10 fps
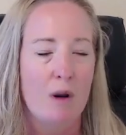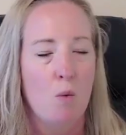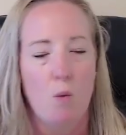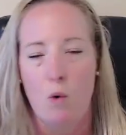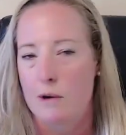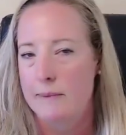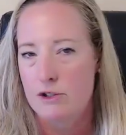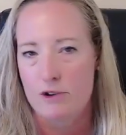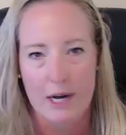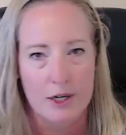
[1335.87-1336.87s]
warm
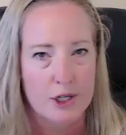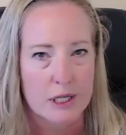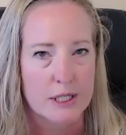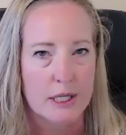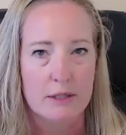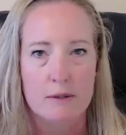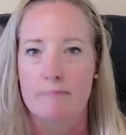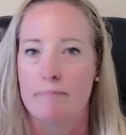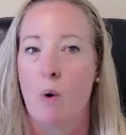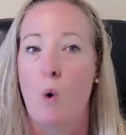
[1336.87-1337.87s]
introductions, not those
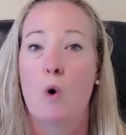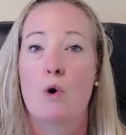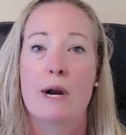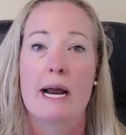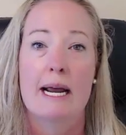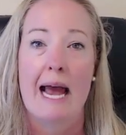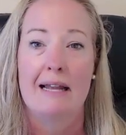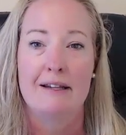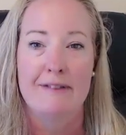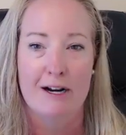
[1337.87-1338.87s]
boring
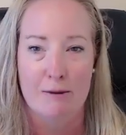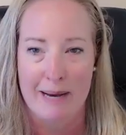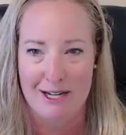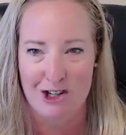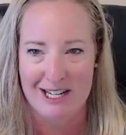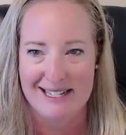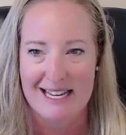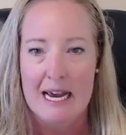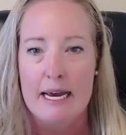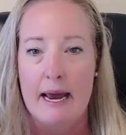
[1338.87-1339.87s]
elevator pitches.
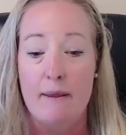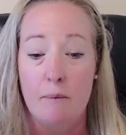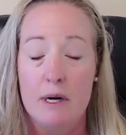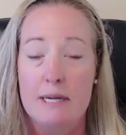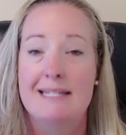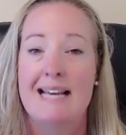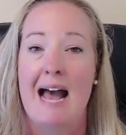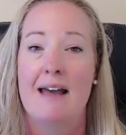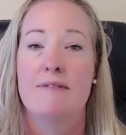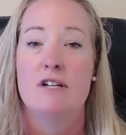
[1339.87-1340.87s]
And then we're going to
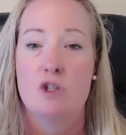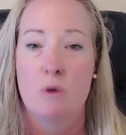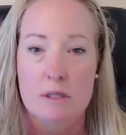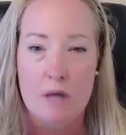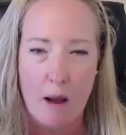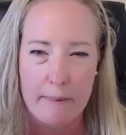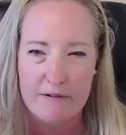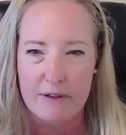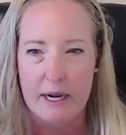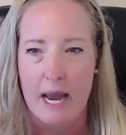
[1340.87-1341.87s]
dive into our topic
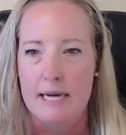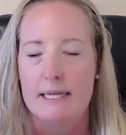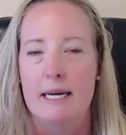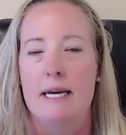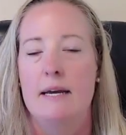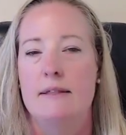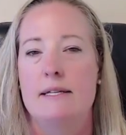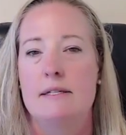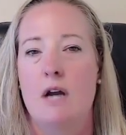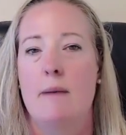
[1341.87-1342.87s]
for the night.
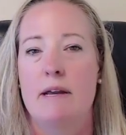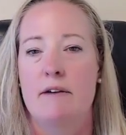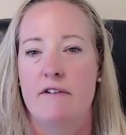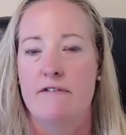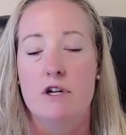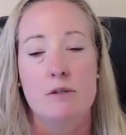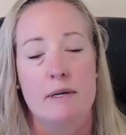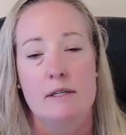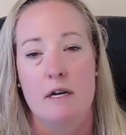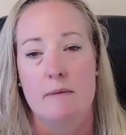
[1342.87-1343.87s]
This topic of our first
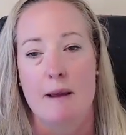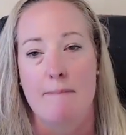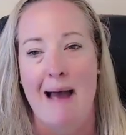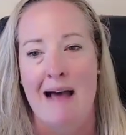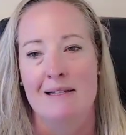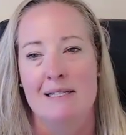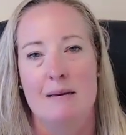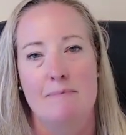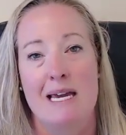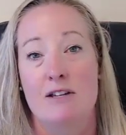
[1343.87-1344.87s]
one is going to be
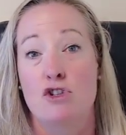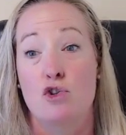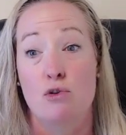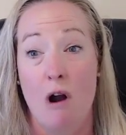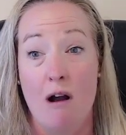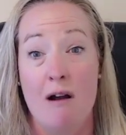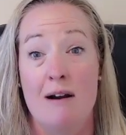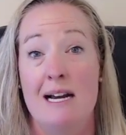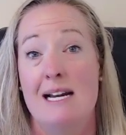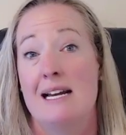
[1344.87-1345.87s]
balancing being
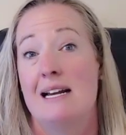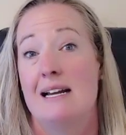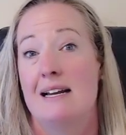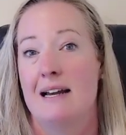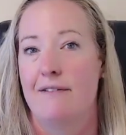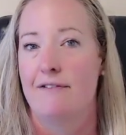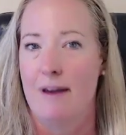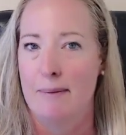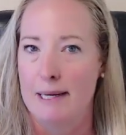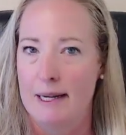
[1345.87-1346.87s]
strong and
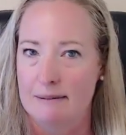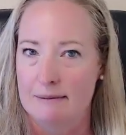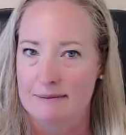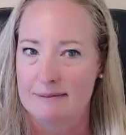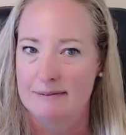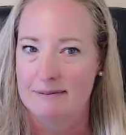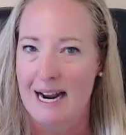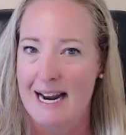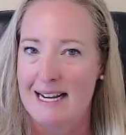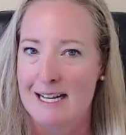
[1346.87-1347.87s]
feminine,
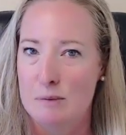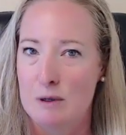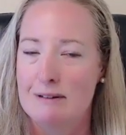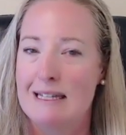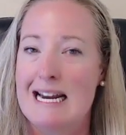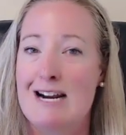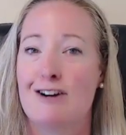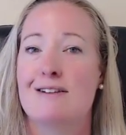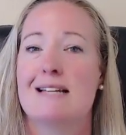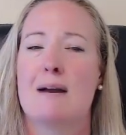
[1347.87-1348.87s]
right? Because we're
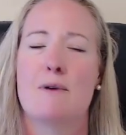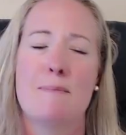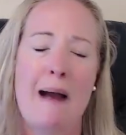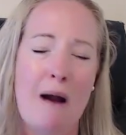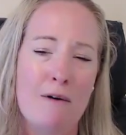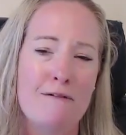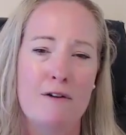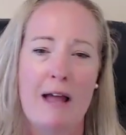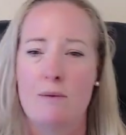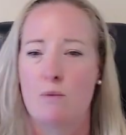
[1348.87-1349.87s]
leaders and we're
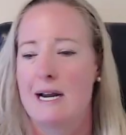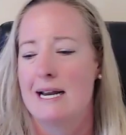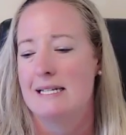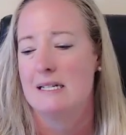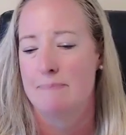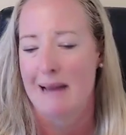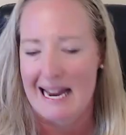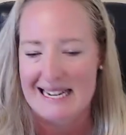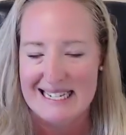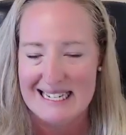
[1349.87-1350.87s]
powerful and we're
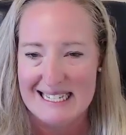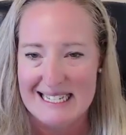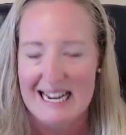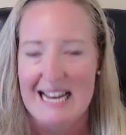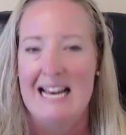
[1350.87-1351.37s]
independent.